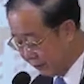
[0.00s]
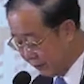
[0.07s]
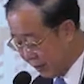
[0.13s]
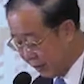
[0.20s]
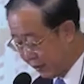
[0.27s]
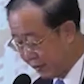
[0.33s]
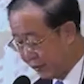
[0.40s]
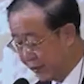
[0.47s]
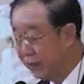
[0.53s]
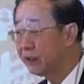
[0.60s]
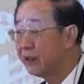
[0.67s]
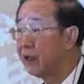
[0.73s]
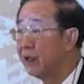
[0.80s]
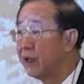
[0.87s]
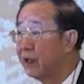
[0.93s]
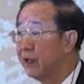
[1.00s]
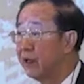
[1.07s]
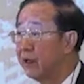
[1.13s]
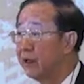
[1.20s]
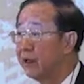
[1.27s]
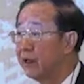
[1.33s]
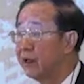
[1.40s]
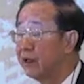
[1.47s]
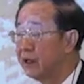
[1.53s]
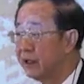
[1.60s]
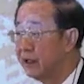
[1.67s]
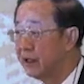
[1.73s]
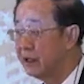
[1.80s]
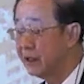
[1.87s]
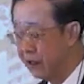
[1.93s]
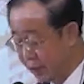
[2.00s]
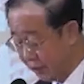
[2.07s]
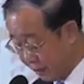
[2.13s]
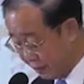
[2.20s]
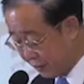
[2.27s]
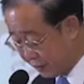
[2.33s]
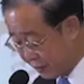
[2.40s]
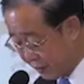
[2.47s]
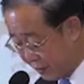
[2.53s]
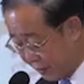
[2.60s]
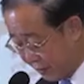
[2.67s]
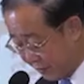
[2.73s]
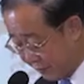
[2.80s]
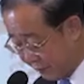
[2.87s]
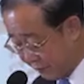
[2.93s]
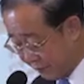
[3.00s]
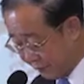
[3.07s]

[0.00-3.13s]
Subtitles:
this year.